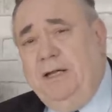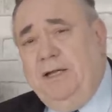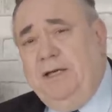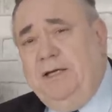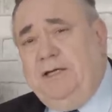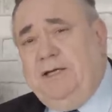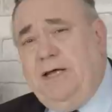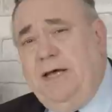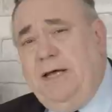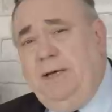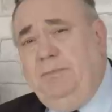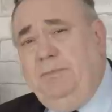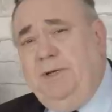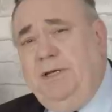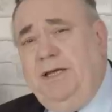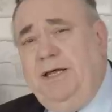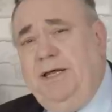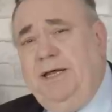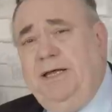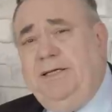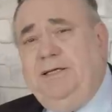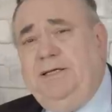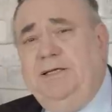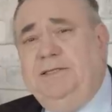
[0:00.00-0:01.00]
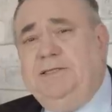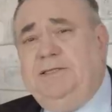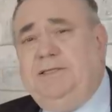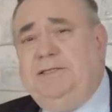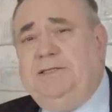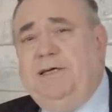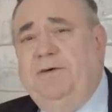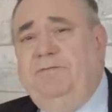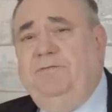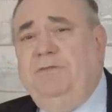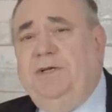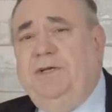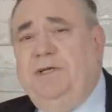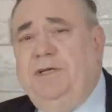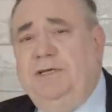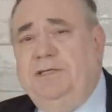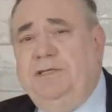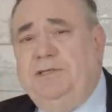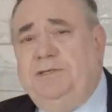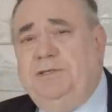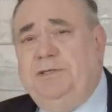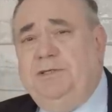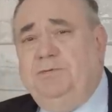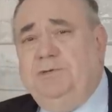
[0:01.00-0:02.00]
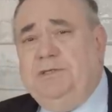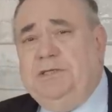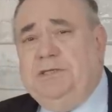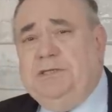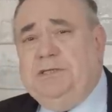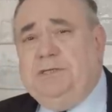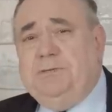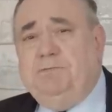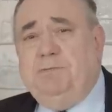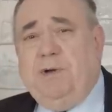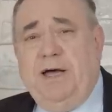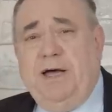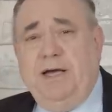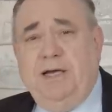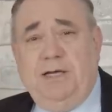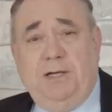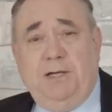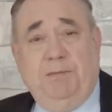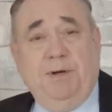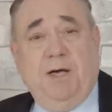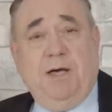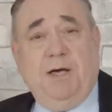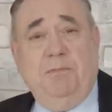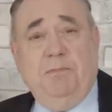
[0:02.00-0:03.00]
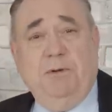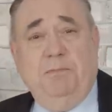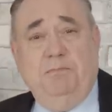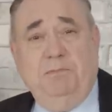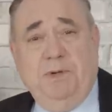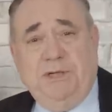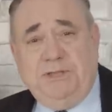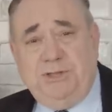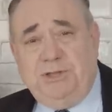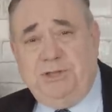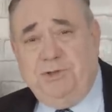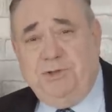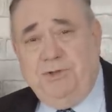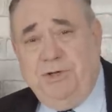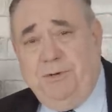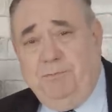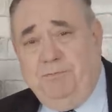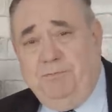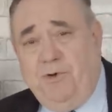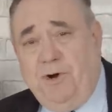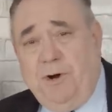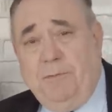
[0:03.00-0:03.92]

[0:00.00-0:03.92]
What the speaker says: the time in the 1870s she was inspired to become a missionary,